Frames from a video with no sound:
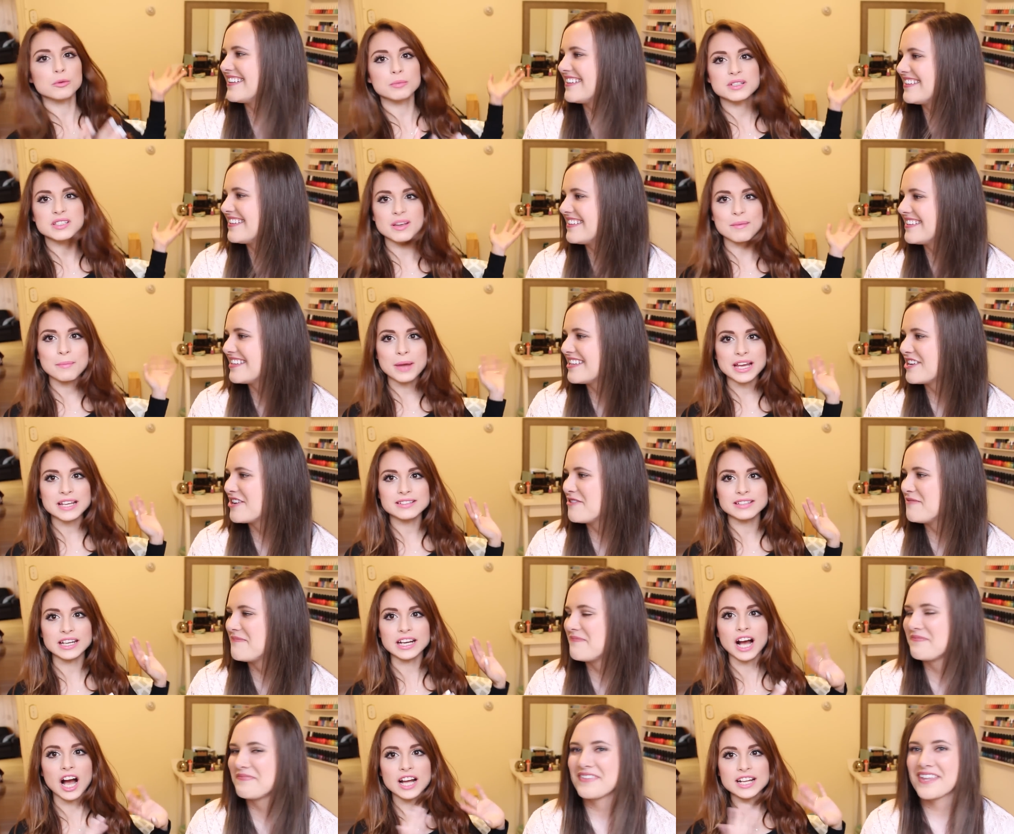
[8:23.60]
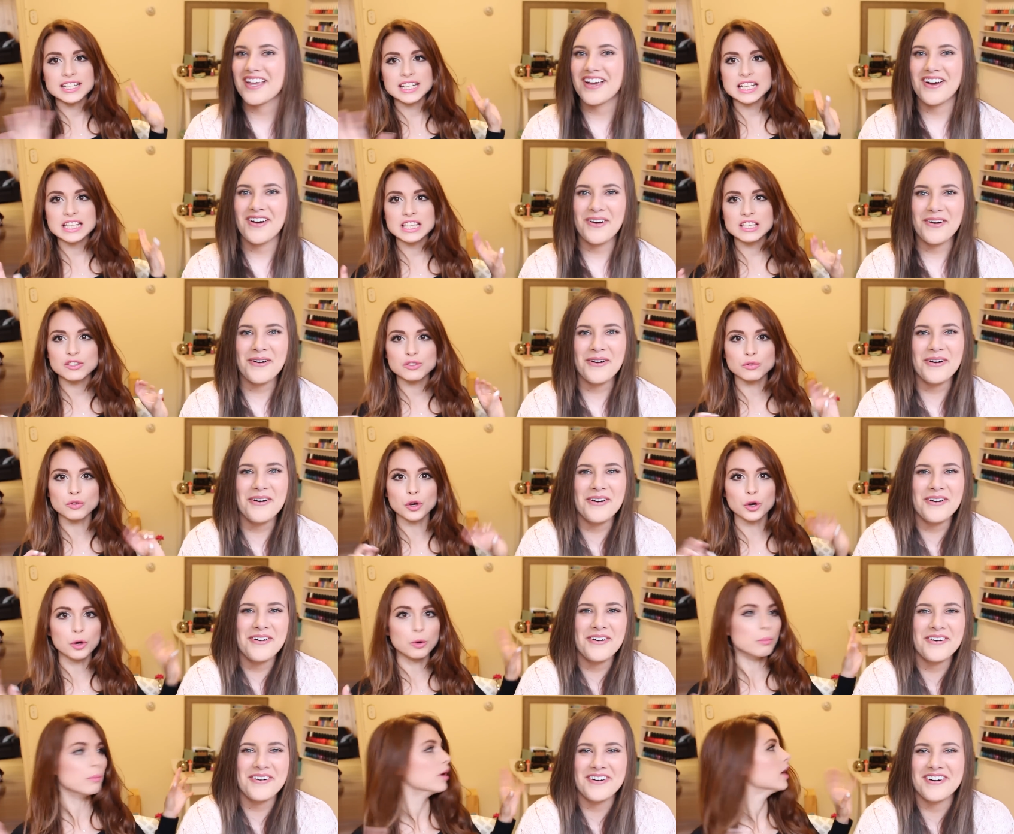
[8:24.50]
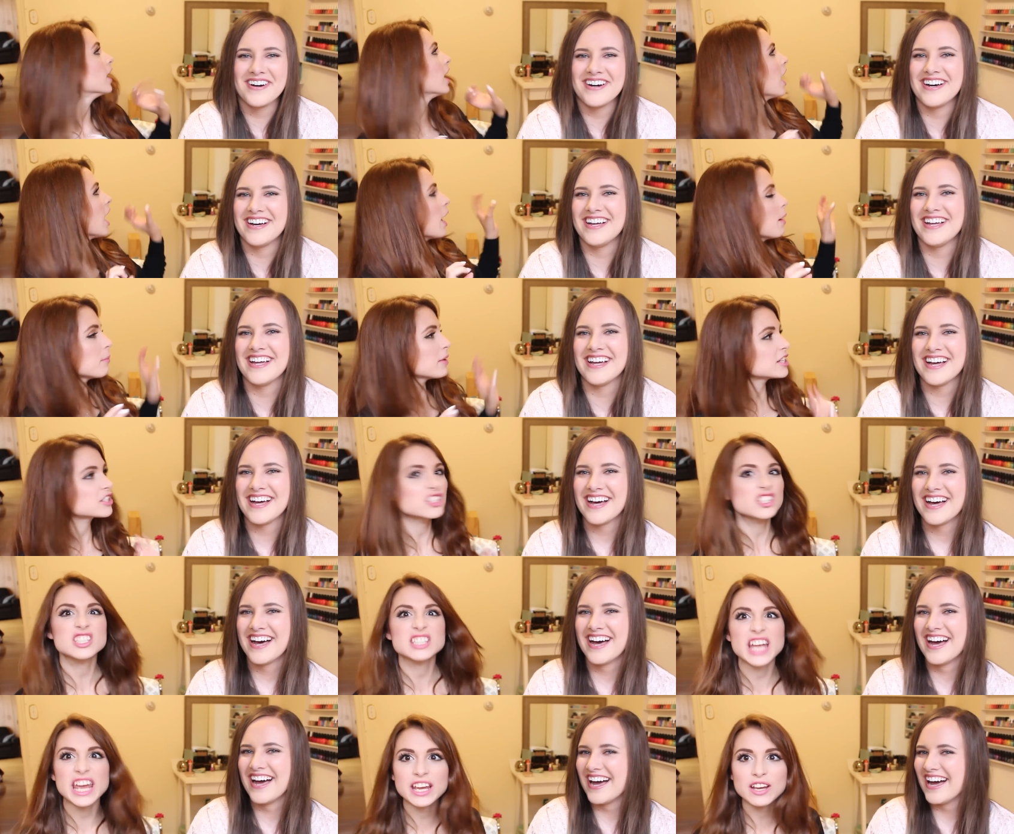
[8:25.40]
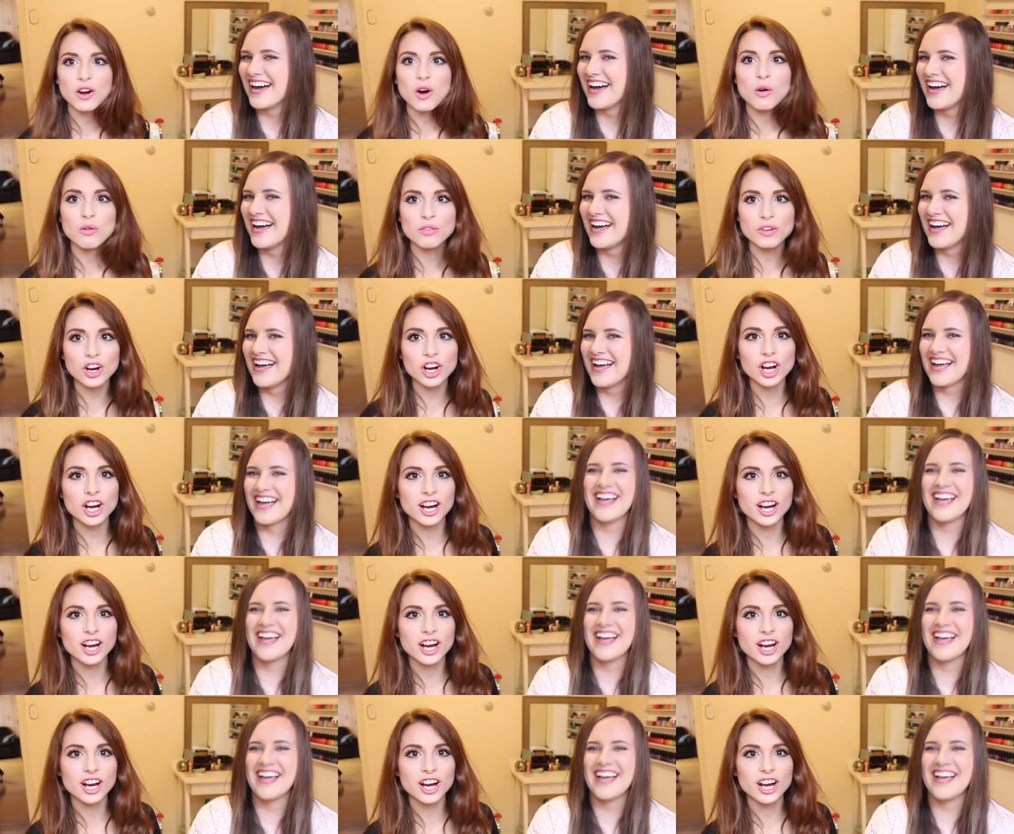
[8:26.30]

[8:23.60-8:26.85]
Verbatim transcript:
Speaker 1: room is amazing. I need this room. I might just take over.